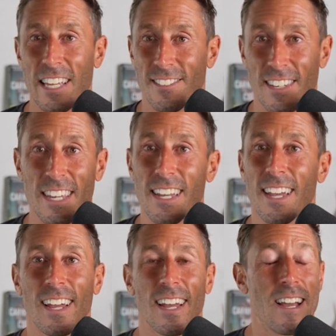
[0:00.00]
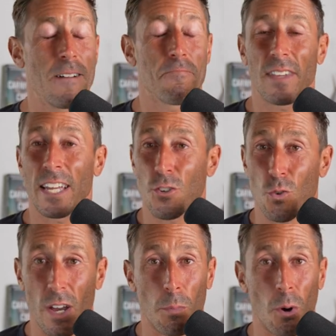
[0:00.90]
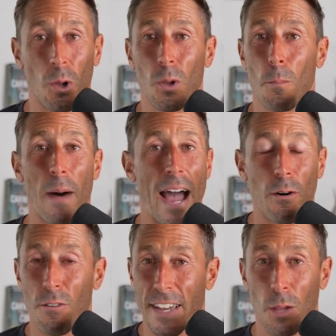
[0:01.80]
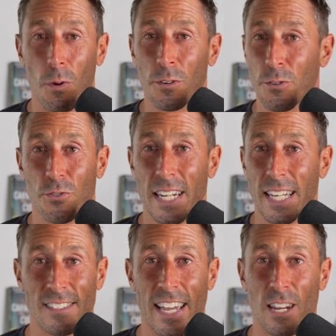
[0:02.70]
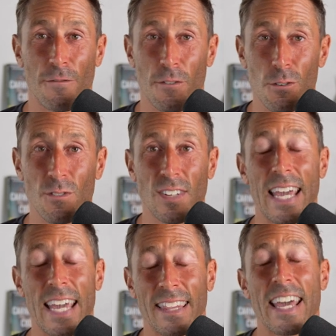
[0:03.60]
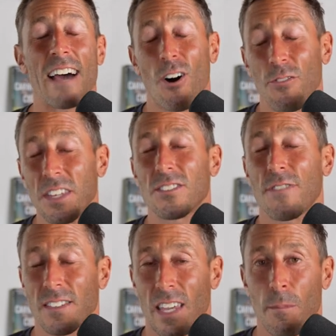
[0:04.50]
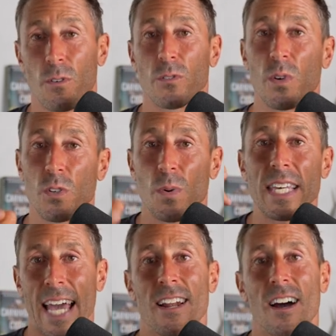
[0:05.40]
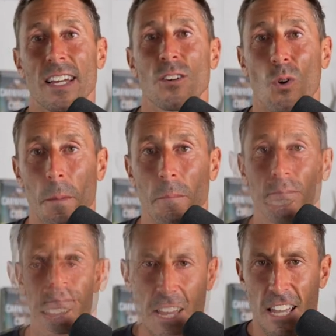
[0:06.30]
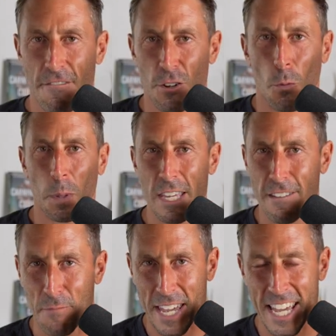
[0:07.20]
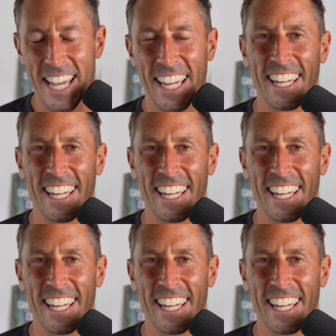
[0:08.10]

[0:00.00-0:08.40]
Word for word: tasty, enjoyable, bioavailable, nutrient containing foods. And they have all these defense chemicals, which we cannot ignore. If you don't believe me,